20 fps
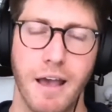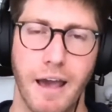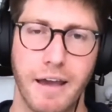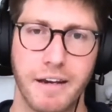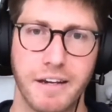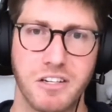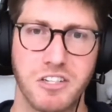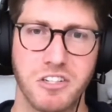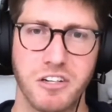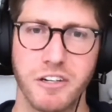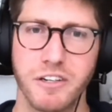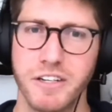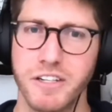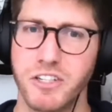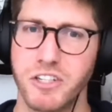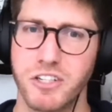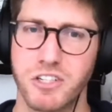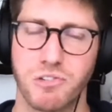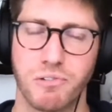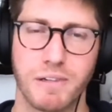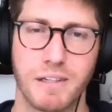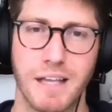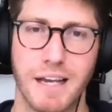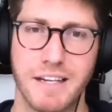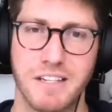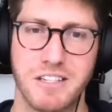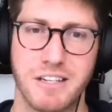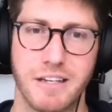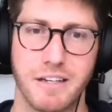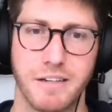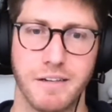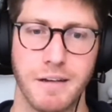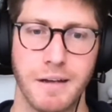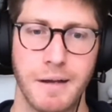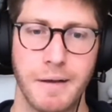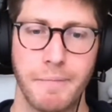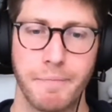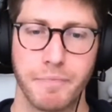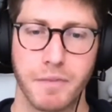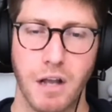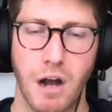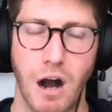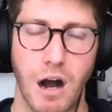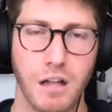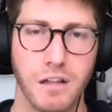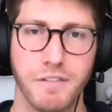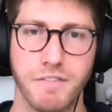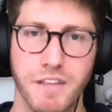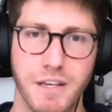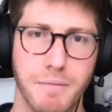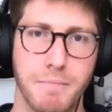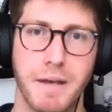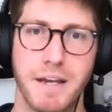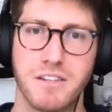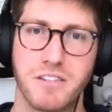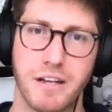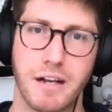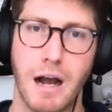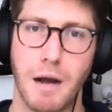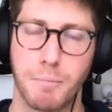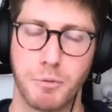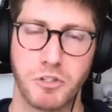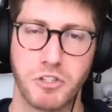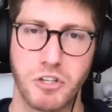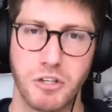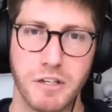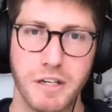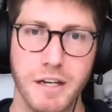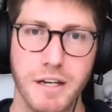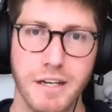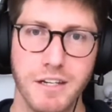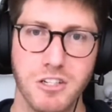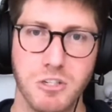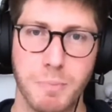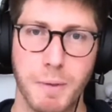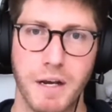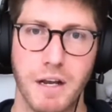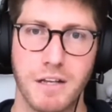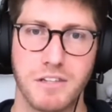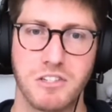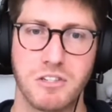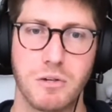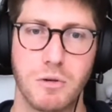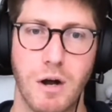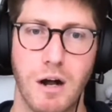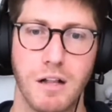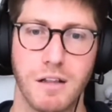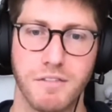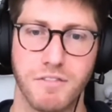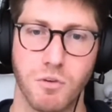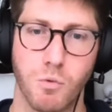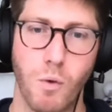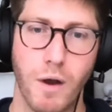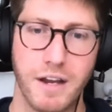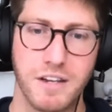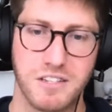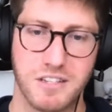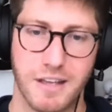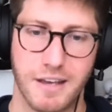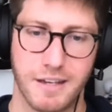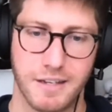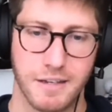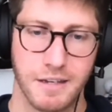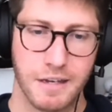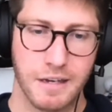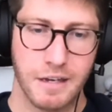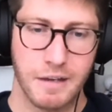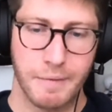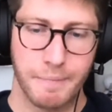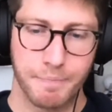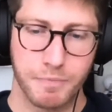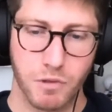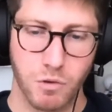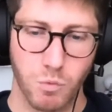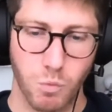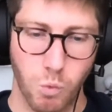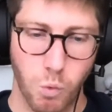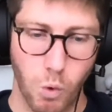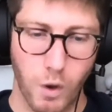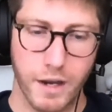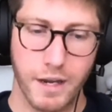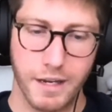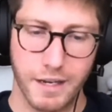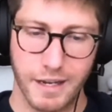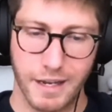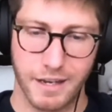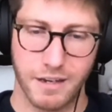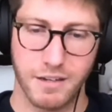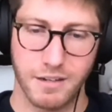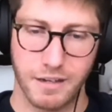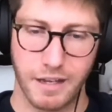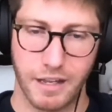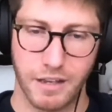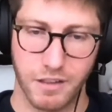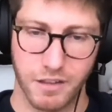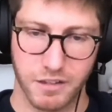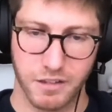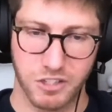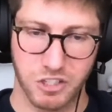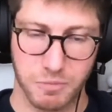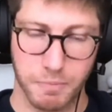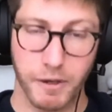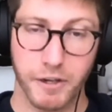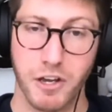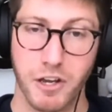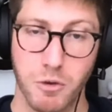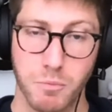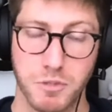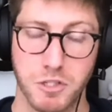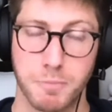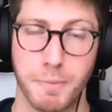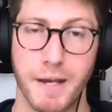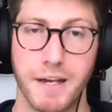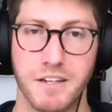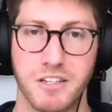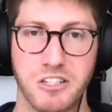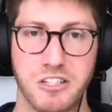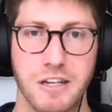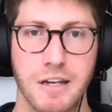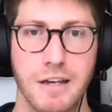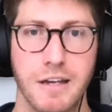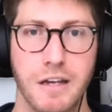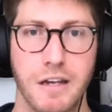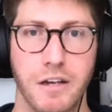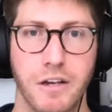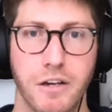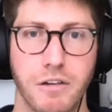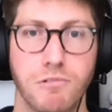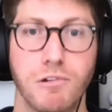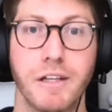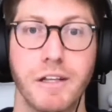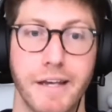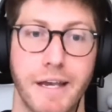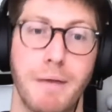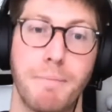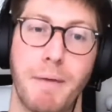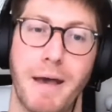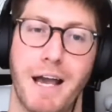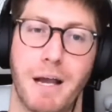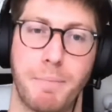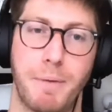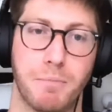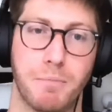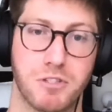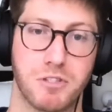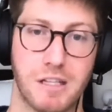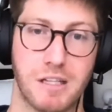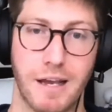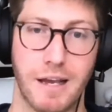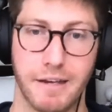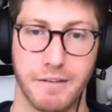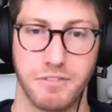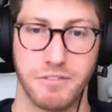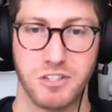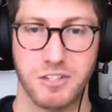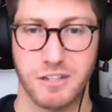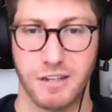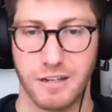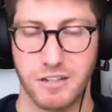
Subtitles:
And I started just realizing all of the amazing opportunities, but also all of the ways that we in the smart home space could really impact people's lives.